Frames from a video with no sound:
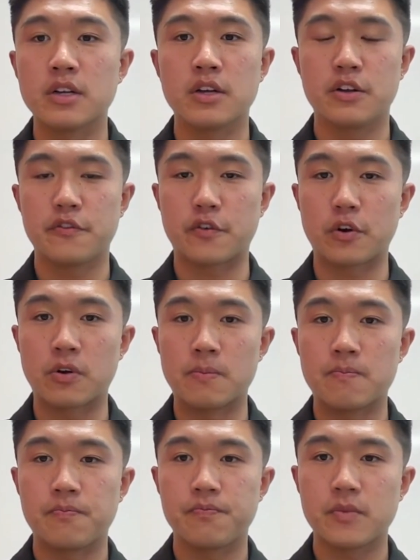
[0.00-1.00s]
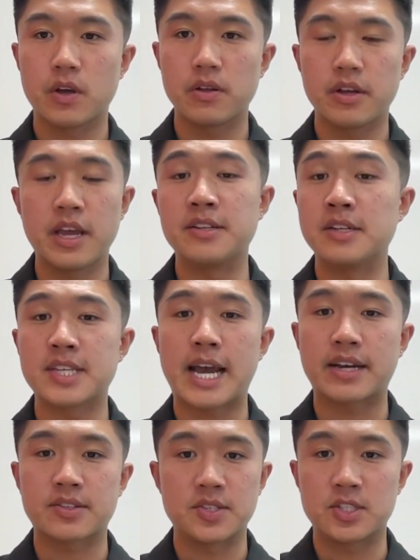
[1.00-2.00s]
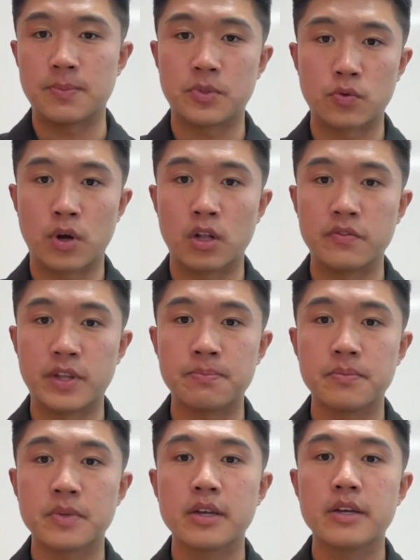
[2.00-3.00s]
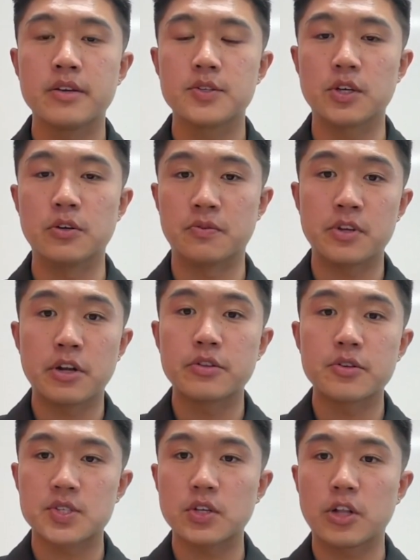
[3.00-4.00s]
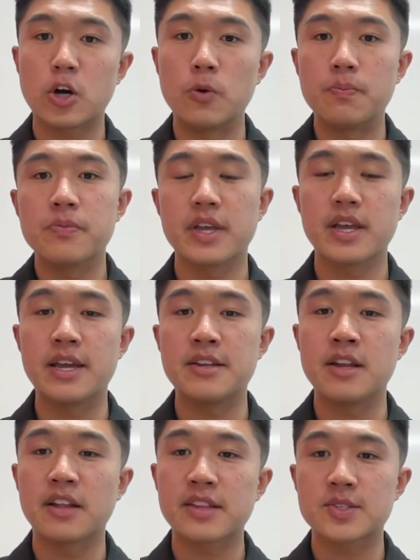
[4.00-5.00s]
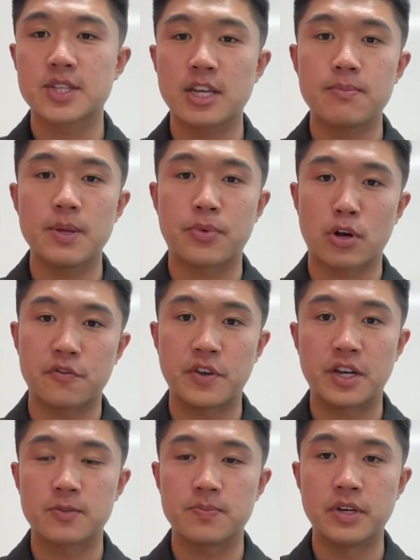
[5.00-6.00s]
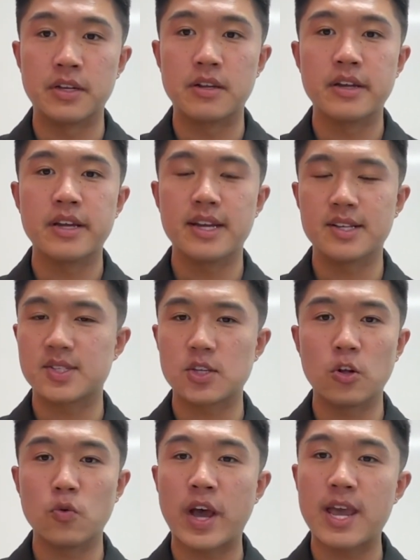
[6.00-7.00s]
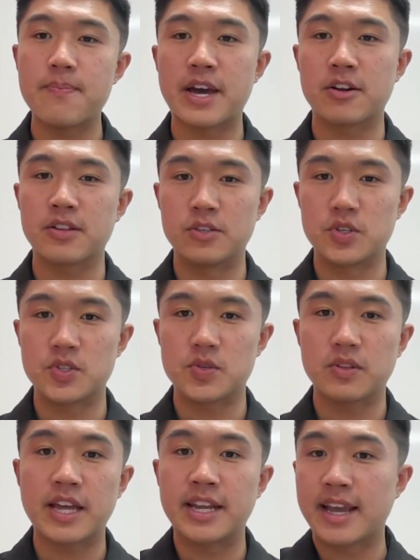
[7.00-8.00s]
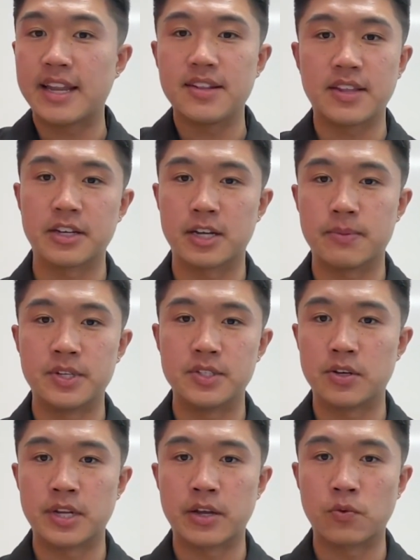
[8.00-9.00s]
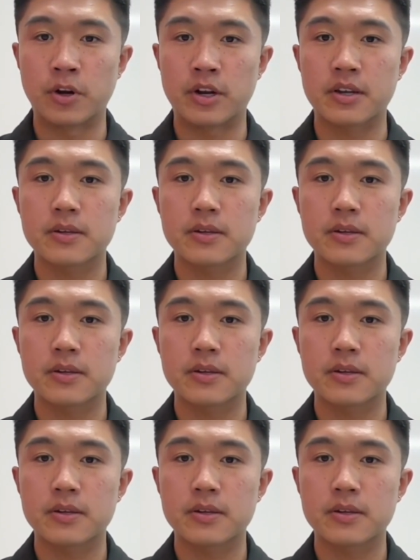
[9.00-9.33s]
for an attack to slip through all of them. So, there's still hope, and nothing's going to be perfect, but it's still way better than just letting anything come into your network.